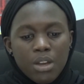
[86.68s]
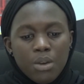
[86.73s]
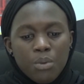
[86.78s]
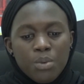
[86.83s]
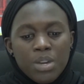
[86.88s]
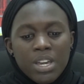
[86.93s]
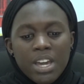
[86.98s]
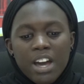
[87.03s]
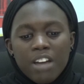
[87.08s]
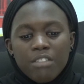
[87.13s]

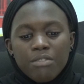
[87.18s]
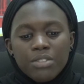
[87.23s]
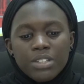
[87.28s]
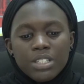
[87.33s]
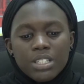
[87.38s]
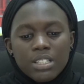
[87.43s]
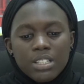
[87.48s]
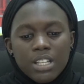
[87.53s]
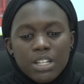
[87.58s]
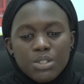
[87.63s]
We have
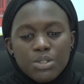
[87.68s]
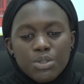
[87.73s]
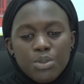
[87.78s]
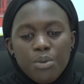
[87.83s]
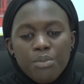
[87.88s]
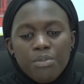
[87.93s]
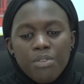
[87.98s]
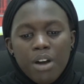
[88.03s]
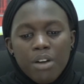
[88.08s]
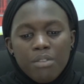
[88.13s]
visited
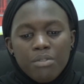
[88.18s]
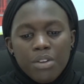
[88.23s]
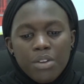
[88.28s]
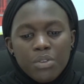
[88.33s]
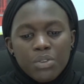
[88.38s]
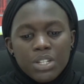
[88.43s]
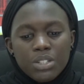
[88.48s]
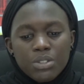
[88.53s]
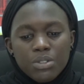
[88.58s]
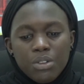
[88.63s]
so far
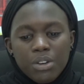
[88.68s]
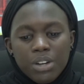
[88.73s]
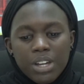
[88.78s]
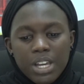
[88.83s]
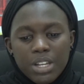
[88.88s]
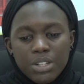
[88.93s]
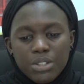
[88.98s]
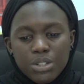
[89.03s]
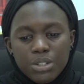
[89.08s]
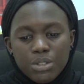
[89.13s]
various
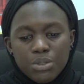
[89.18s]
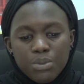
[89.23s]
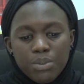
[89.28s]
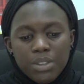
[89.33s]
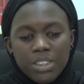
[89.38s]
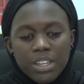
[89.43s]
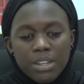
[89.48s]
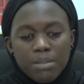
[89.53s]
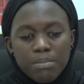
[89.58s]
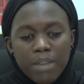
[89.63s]
locations
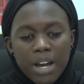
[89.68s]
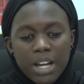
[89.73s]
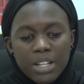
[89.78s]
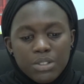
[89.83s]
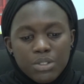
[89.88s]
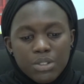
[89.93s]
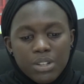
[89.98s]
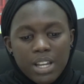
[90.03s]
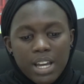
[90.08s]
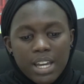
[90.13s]
within
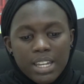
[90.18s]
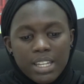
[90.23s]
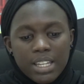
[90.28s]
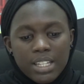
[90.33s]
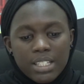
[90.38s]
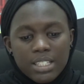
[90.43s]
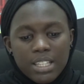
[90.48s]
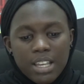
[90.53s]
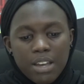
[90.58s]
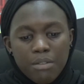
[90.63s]
Banjul and
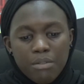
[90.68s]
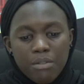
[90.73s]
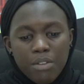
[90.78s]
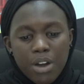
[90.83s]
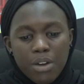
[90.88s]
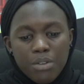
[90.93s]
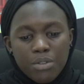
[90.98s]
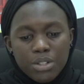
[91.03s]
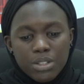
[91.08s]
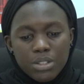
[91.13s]
its
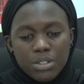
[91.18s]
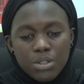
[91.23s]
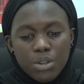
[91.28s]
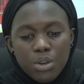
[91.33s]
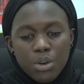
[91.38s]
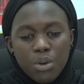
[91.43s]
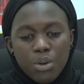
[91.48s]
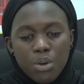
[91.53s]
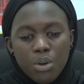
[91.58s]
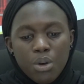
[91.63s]
environs.
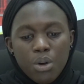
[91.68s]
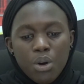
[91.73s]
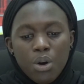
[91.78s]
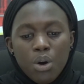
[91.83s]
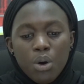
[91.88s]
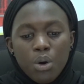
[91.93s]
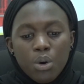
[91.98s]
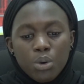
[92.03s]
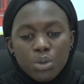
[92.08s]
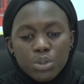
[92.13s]

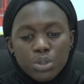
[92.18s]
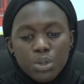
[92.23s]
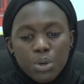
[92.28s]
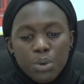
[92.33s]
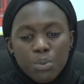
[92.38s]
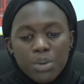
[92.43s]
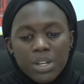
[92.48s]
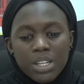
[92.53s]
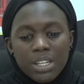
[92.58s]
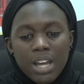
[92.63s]
Also,
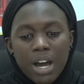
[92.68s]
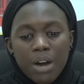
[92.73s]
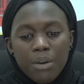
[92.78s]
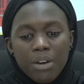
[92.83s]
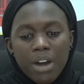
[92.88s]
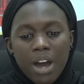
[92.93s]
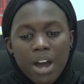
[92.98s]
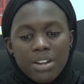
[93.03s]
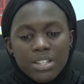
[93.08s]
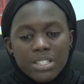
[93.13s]
we now
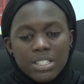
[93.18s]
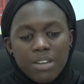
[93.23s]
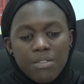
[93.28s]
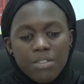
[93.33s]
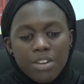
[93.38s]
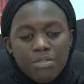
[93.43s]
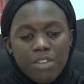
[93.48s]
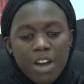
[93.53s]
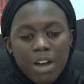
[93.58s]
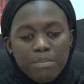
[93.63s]
carry
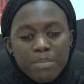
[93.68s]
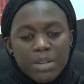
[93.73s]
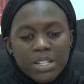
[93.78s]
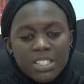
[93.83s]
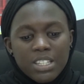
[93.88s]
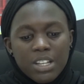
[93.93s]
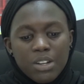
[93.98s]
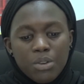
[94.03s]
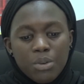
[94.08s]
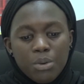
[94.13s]

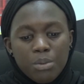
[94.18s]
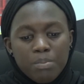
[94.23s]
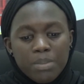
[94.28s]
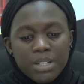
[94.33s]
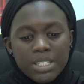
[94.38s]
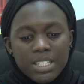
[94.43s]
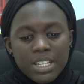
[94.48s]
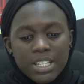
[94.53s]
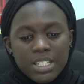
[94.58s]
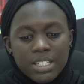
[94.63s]
75% load
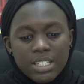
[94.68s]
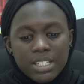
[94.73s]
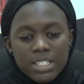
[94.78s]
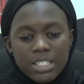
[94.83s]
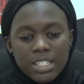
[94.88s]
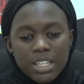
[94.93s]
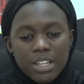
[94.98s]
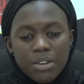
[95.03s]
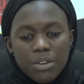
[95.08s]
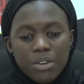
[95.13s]

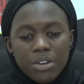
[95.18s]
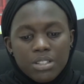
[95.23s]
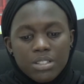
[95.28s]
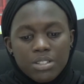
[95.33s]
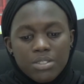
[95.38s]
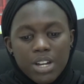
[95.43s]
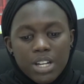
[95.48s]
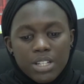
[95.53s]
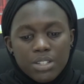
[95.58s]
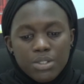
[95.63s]
passengers in
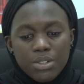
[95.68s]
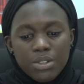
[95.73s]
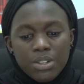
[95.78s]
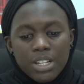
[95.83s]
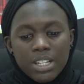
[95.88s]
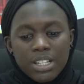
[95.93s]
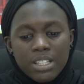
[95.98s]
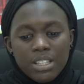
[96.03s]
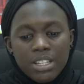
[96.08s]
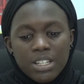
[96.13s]
contrast to
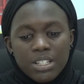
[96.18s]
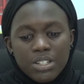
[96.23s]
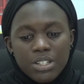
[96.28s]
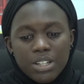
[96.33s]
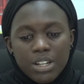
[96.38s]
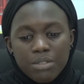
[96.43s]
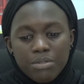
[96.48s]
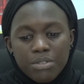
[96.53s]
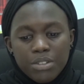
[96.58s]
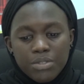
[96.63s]
the
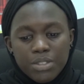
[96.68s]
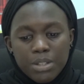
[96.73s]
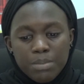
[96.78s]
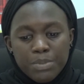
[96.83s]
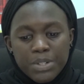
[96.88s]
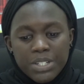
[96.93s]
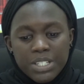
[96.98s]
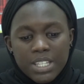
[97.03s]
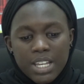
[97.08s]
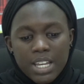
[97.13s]
initial
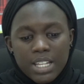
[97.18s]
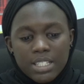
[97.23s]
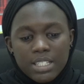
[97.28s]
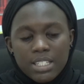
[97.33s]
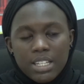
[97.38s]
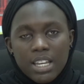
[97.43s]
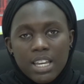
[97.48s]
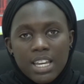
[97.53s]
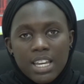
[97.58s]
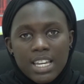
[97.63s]
50%,
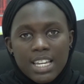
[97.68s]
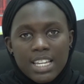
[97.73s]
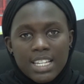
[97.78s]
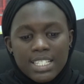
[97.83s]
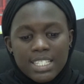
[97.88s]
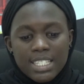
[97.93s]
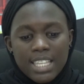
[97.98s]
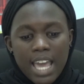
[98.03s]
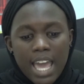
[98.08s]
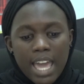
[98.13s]
he
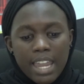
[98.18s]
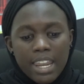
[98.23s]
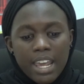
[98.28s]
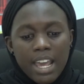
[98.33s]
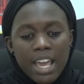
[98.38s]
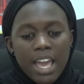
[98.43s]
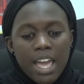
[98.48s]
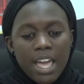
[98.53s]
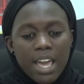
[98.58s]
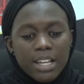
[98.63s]
said,
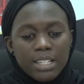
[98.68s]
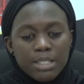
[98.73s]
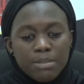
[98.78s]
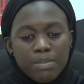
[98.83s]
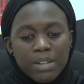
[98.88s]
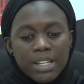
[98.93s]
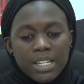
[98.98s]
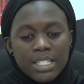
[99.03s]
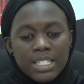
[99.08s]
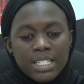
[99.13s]

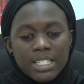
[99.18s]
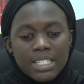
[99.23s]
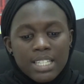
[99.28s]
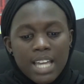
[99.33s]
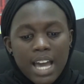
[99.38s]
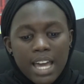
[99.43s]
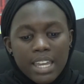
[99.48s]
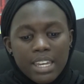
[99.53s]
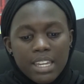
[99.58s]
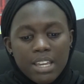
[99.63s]
explaining
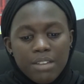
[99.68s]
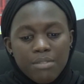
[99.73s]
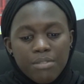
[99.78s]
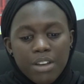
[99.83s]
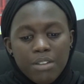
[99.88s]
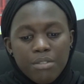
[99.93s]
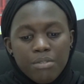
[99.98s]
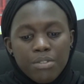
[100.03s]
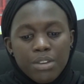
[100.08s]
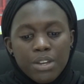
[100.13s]
that if
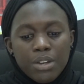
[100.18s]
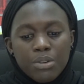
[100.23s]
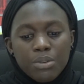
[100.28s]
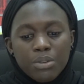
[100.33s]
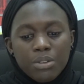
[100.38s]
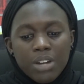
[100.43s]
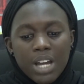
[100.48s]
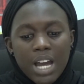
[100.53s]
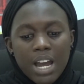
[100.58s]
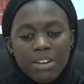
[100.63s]
a
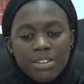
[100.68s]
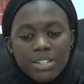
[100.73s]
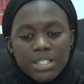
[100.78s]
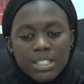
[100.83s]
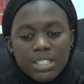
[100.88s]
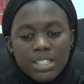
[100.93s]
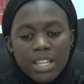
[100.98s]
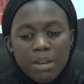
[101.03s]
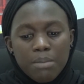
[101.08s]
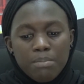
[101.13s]
vehicle
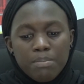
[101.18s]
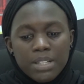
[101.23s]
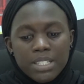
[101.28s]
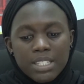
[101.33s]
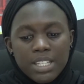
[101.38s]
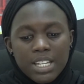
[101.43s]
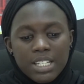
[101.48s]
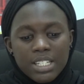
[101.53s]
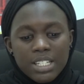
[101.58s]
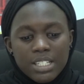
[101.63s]
carries 10
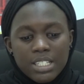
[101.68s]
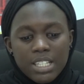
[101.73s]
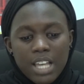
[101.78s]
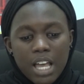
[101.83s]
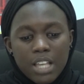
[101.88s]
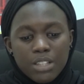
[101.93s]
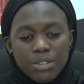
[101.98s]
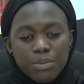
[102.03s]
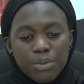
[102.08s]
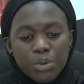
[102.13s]
passengers
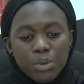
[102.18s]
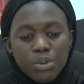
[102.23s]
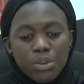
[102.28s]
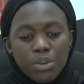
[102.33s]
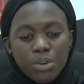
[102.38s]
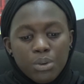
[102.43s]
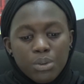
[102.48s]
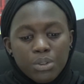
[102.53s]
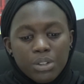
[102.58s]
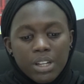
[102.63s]
as full
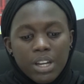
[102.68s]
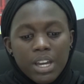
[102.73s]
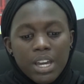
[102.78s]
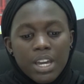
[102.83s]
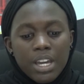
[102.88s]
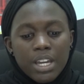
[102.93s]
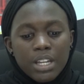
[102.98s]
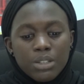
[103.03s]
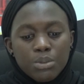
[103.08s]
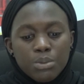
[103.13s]
load,
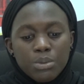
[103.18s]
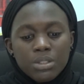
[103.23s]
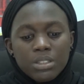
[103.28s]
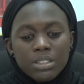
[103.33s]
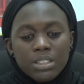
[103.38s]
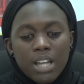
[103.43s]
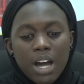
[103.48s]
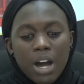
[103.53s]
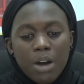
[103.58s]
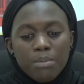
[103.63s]
it will
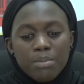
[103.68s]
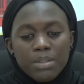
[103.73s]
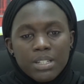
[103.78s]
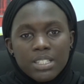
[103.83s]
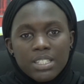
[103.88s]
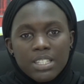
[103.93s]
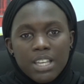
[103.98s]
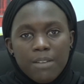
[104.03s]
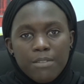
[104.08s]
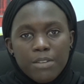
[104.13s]
now be
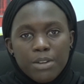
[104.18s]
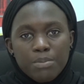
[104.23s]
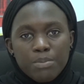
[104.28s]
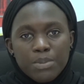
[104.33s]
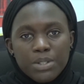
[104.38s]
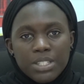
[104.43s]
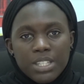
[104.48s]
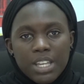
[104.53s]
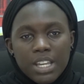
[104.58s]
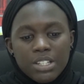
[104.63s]
7
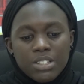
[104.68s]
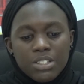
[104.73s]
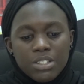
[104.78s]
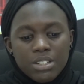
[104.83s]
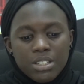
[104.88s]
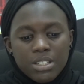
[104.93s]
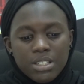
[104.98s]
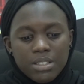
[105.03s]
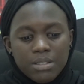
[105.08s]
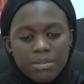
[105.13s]

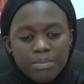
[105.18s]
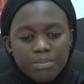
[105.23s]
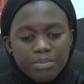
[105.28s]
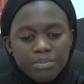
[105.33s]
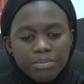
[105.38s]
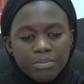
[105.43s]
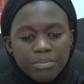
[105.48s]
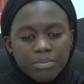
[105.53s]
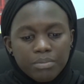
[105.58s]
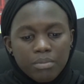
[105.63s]
passengers.
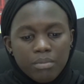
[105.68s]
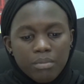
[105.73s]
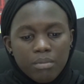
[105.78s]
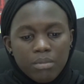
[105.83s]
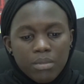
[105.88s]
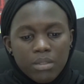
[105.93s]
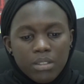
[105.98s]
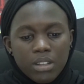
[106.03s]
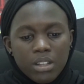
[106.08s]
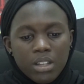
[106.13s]

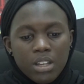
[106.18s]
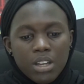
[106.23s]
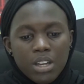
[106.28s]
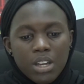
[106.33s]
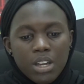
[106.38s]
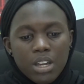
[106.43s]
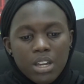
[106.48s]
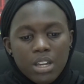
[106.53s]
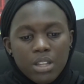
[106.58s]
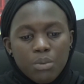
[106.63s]

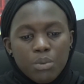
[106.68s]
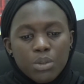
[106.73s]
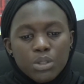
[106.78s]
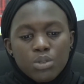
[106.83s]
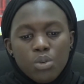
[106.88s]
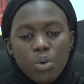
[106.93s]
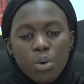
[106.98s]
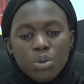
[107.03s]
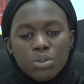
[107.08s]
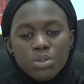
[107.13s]
It
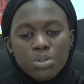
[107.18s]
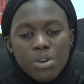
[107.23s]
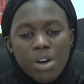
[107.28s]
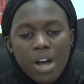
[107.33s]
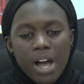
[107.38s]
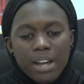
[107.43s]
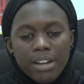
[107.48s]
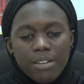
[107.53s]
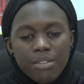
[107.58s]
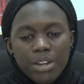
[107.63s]
was
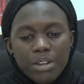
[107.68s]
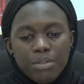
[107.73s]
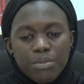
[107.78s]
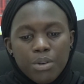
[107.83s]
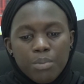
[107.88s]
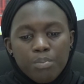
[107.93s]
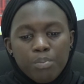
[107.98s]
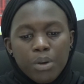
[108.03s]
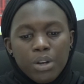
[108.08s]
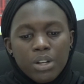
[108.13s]
also agreed
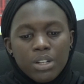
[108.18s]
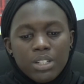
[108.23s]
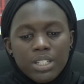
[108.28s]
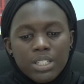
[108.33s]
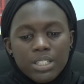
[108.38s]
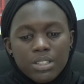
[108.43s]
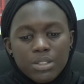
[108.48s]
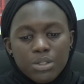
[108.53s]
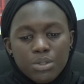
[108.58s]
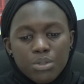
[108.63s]
for
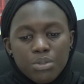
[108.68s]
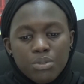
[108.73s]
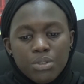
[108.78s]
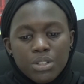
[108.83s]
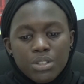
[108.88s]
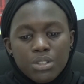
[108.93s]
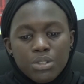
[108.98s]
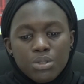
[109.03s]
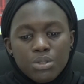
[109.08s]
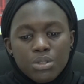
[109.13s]
police to
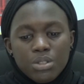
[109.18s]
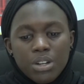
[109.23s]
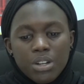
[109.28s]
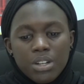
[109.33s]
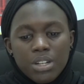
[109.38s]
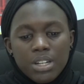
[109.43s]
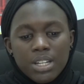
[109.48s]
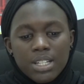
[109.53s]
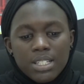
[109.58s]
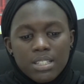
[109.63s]
reduce
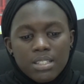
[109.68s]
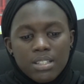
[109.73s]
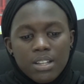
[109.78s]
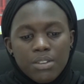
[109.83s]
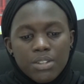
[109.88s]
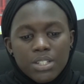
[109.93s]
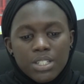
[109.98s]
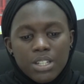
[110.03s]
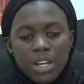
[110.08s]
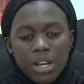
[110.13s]

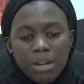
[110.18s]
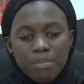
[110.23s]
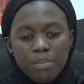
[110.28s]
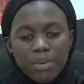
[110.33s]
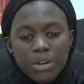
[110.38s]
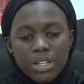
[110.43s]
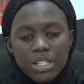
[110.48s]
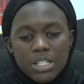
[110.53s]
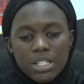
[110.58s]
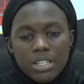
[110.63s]
unnecessary
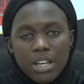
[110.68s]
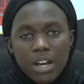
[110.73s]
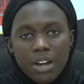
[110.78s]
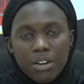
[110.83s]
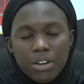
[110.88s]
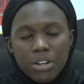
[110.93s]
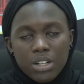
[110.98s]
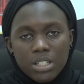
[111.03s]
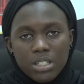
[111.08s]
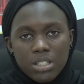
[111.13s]
checkpoints
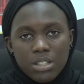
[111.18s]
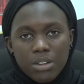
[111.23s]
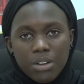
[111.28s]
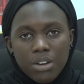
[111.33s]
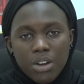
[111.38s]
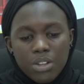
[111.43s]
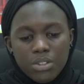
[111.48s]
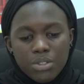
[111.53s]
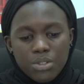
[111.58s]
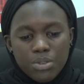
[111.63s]
across the
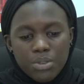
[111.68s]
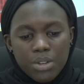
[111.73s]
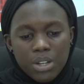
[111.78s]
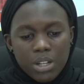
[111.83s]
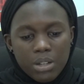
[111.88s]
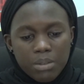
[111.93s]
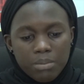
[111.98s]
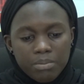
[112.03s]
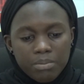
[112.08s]
country.